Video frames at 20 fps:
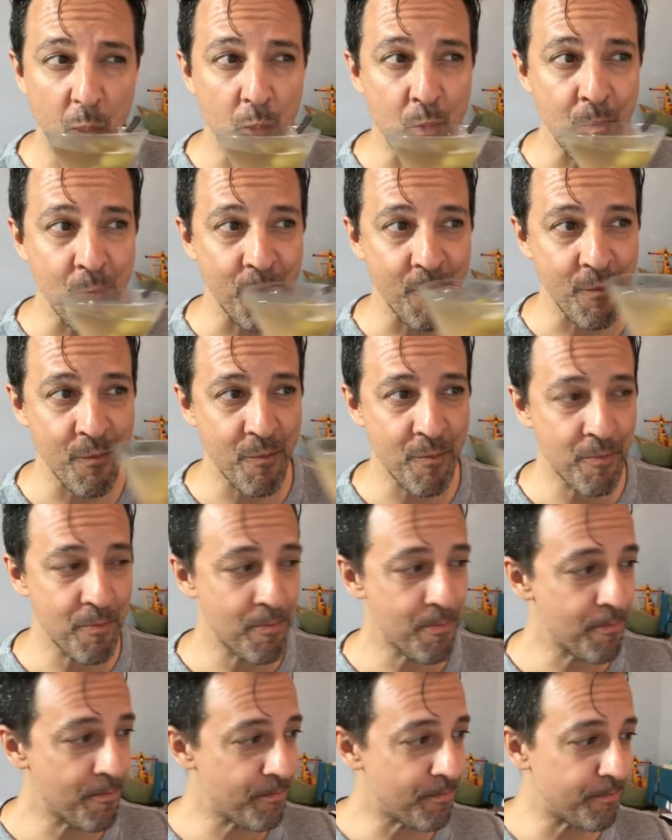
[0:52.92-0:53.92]
I'm
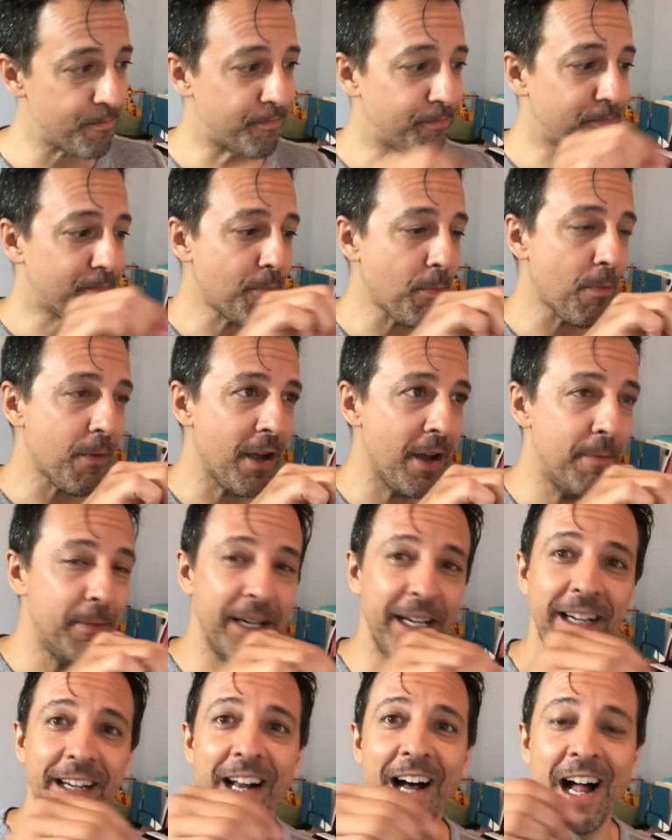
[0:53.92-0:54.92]
gonna
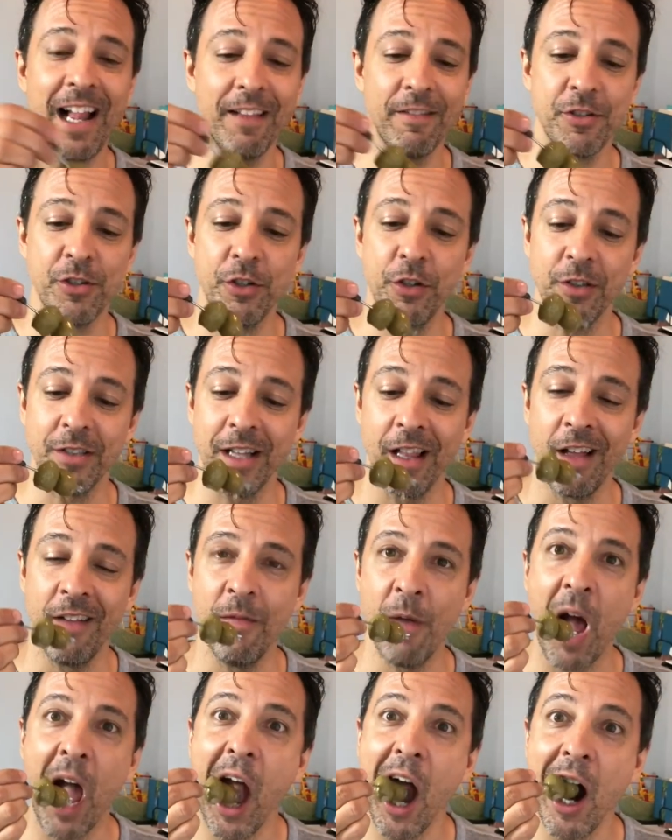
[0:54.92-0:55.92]
eat olives too because I love
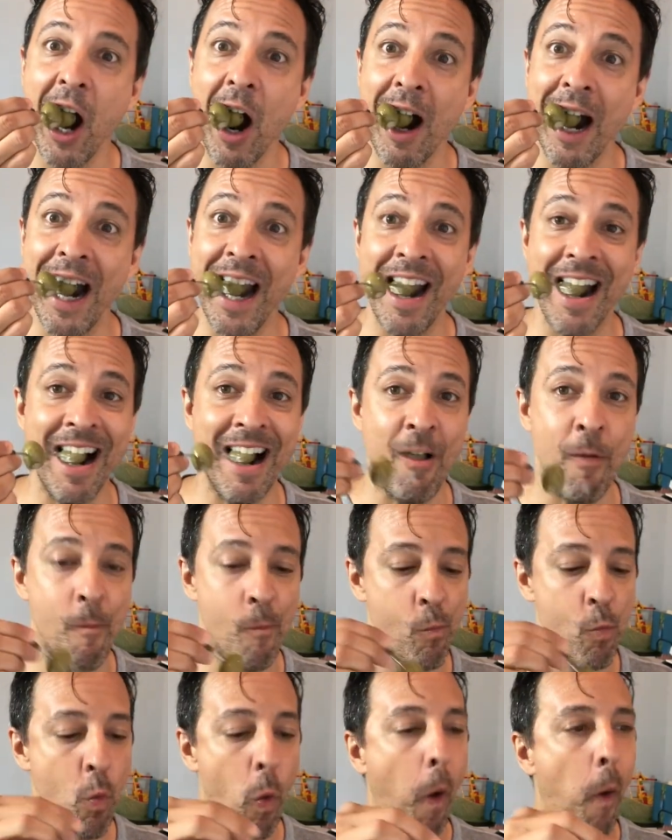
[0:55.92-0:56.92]
them. All right, now,
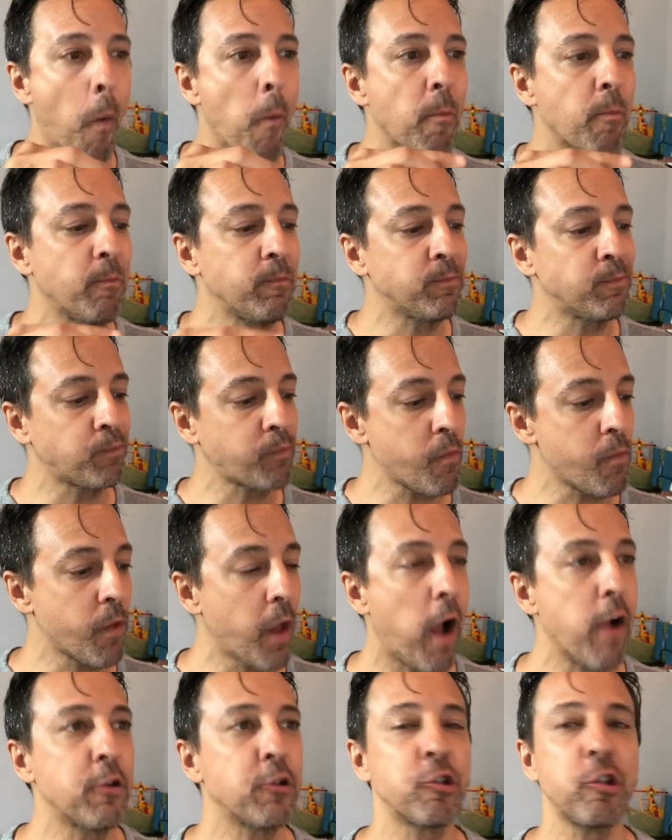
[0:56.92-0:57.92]

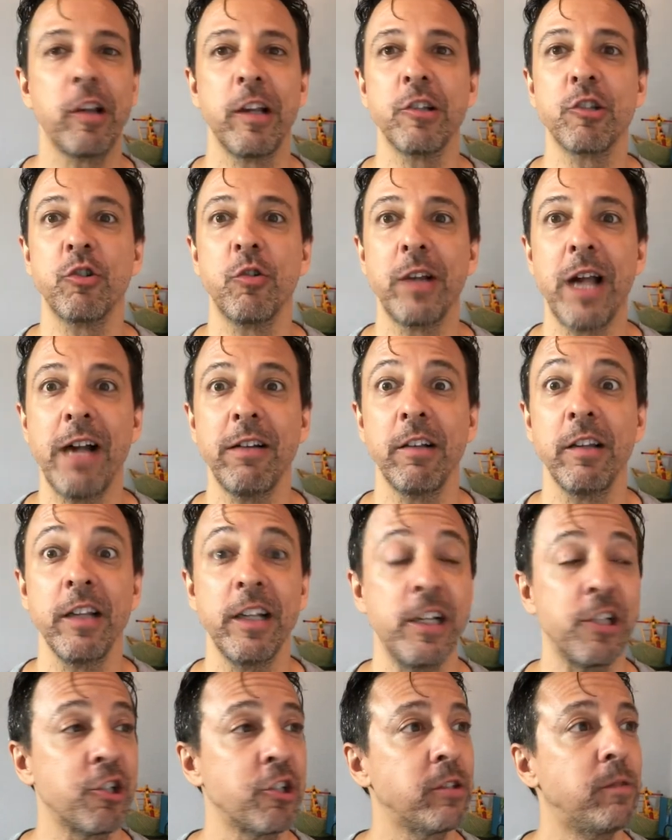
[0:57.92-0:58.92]
so let's go down the
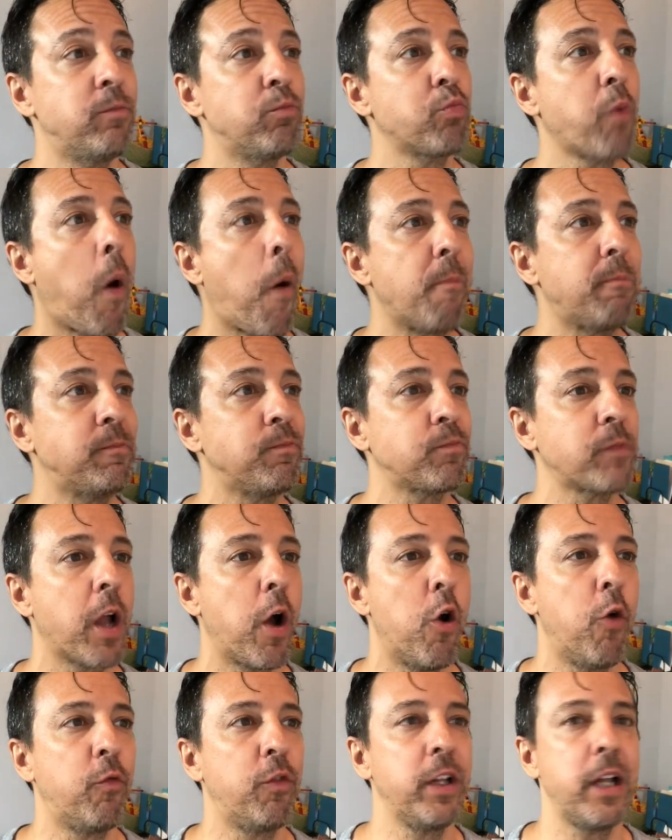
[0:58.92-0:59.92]
list.
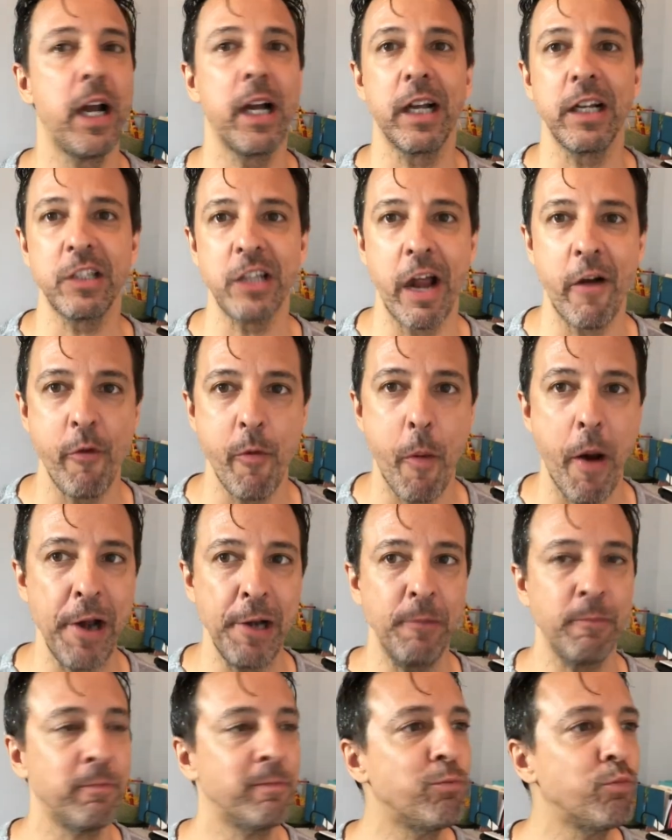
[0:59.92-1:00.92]
Hopefully I'll get to everybody.